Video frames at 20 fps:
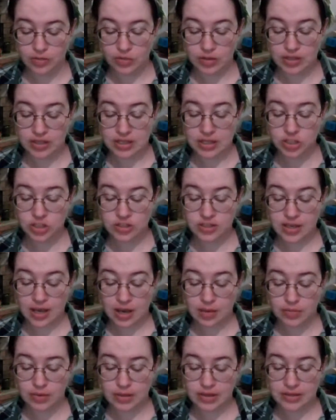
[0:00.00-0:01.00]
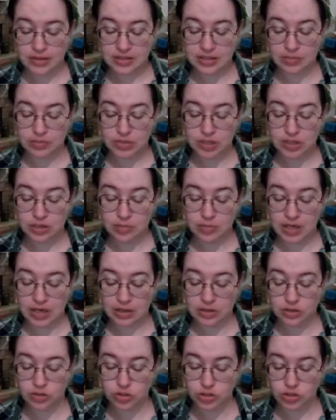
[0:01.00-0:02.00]
With each step, he seemed to
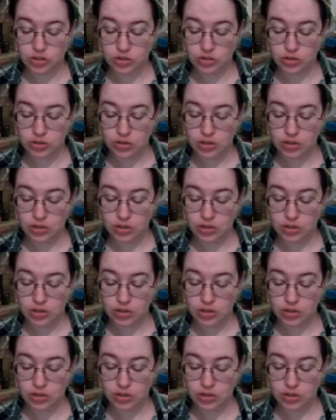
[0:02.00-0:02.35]
diminish.